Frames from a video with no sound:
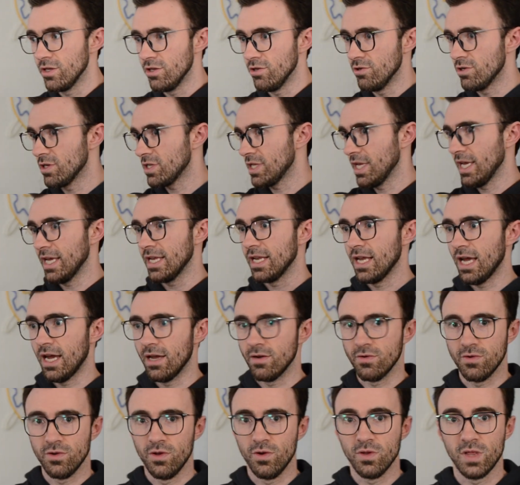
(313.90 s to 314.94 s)
you just had,
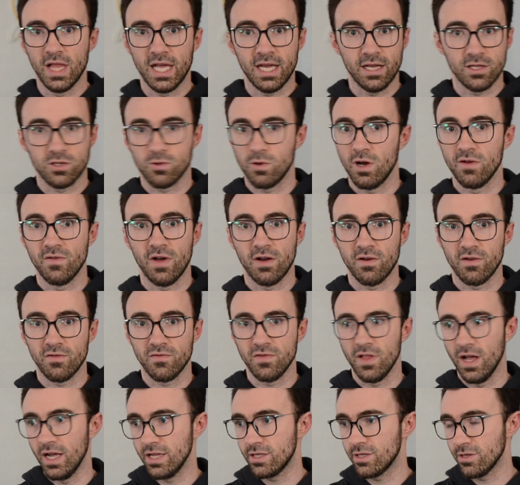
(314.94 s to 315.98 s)
I don't know, like a 12-hour
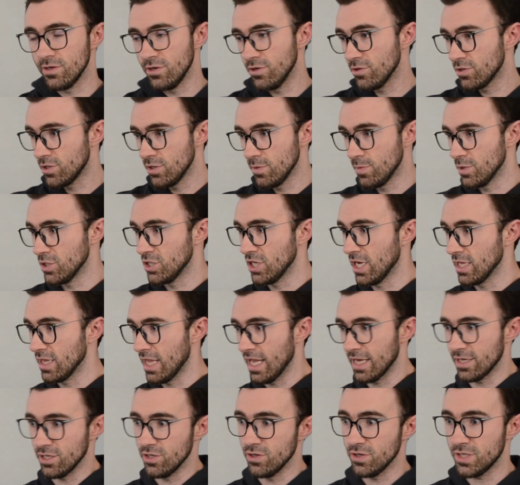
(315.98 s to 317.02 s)
flight, so you're super jet
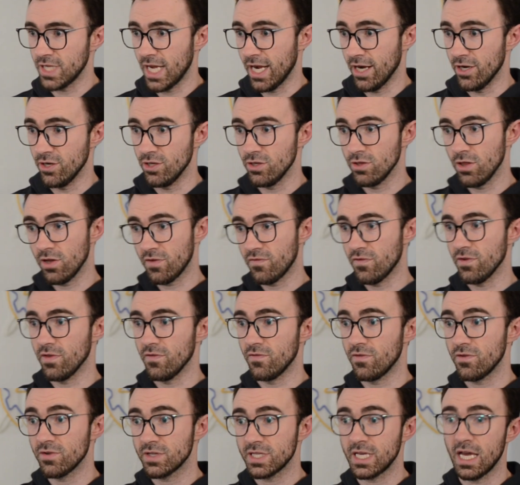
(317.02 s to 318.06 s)
lagged and you're tired, and you look for the
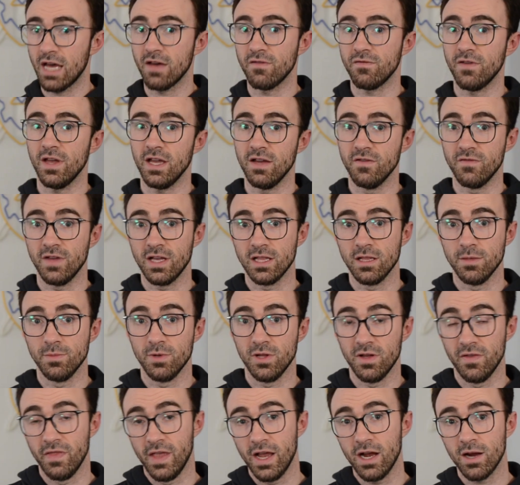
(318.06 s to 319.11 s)
first cafe
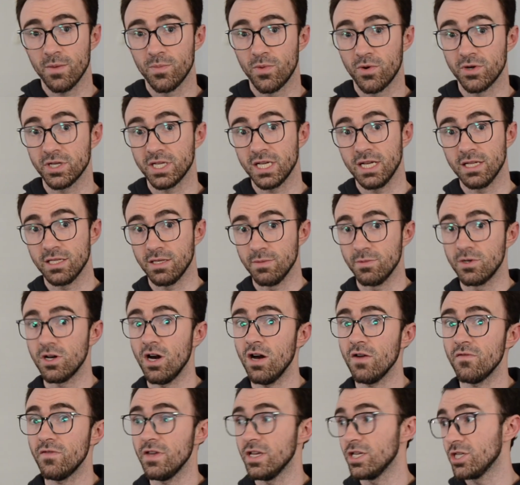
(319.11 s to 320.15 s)
available in the airport to get some
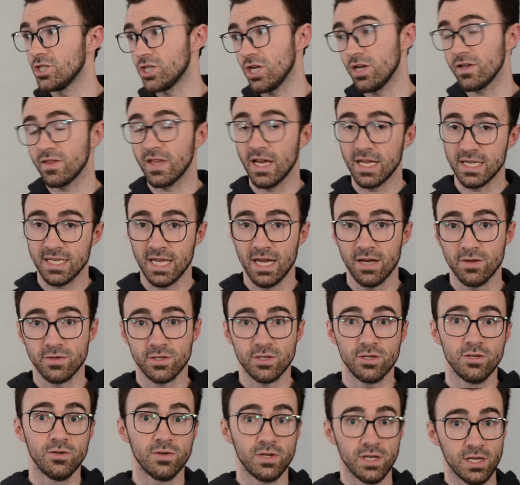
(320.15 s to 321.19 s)
coffee and chug that down
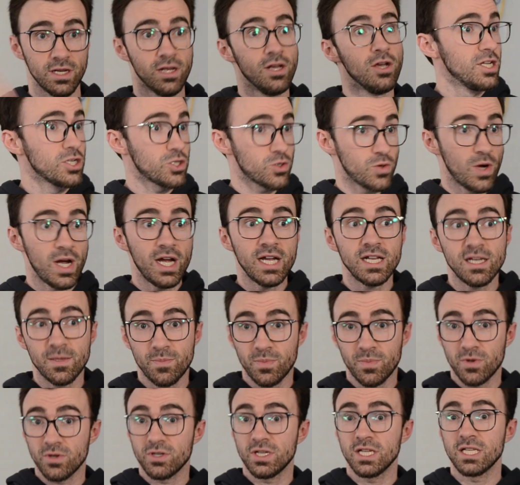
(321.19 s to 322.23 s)
so you can try to
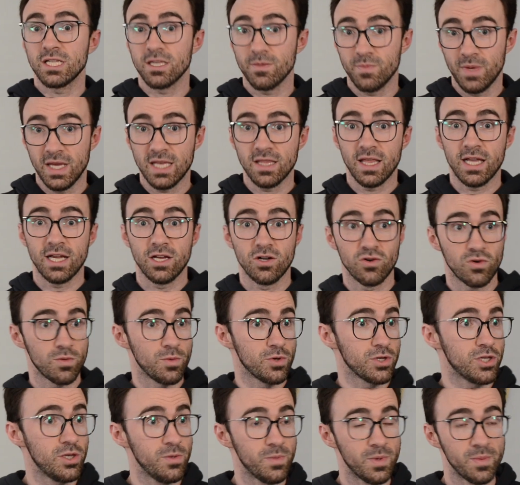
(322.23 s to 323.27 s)
participate like a normal
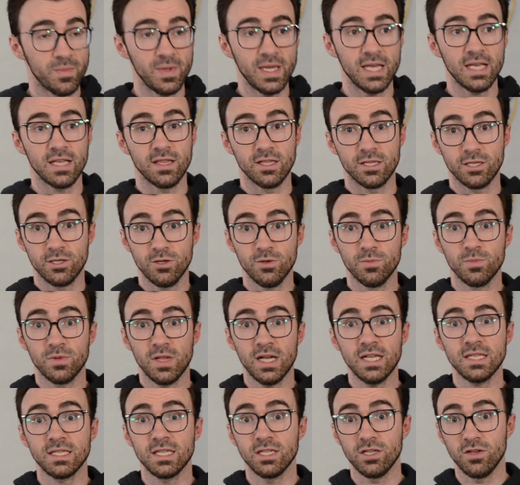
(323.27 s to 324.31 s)
human being in this new
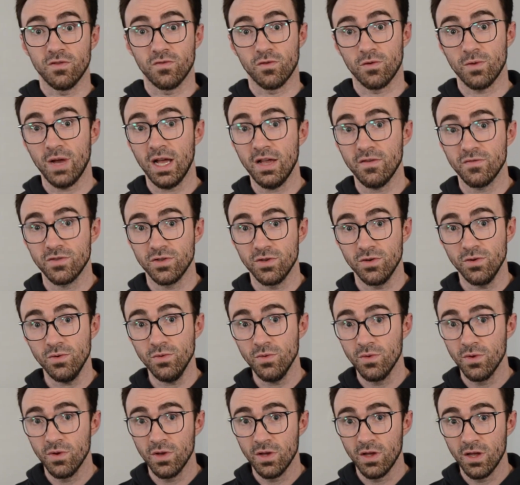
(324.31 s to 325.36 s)
place that you've arrived
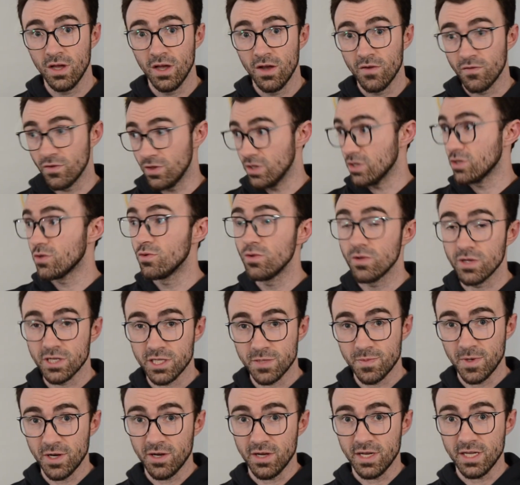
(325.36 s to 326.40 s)
to for this cool
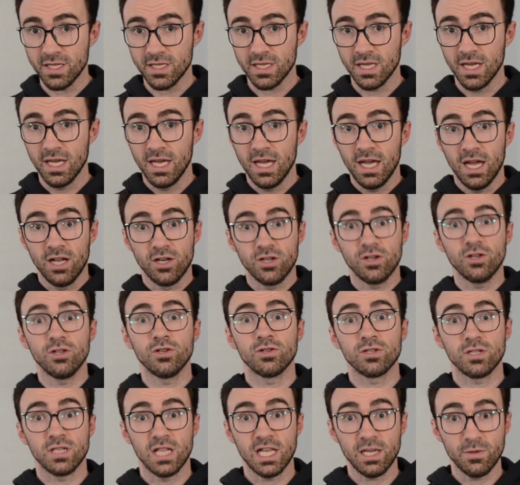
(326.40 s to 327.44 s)
experience, and you could
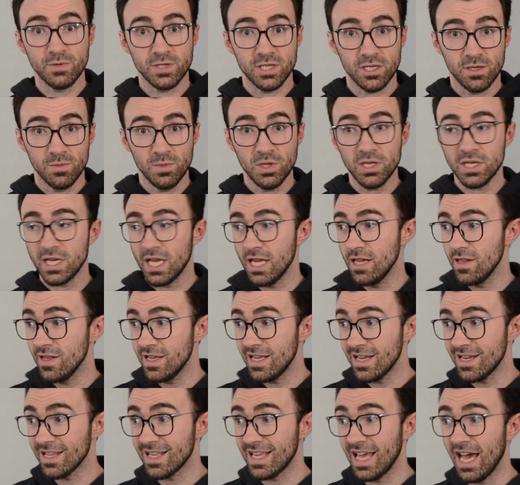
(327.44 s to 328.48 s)
use the language to communicate, and you
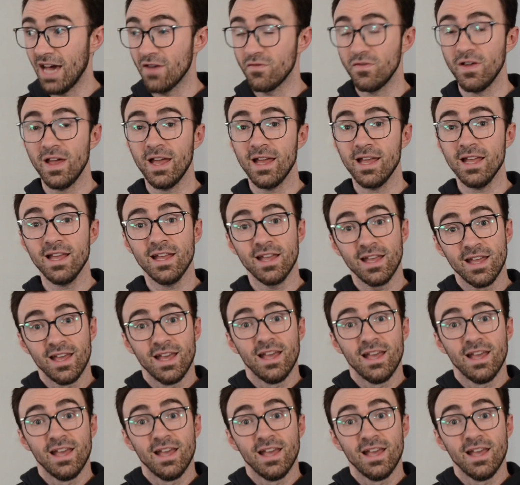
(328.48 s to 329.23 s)
get to the cafe,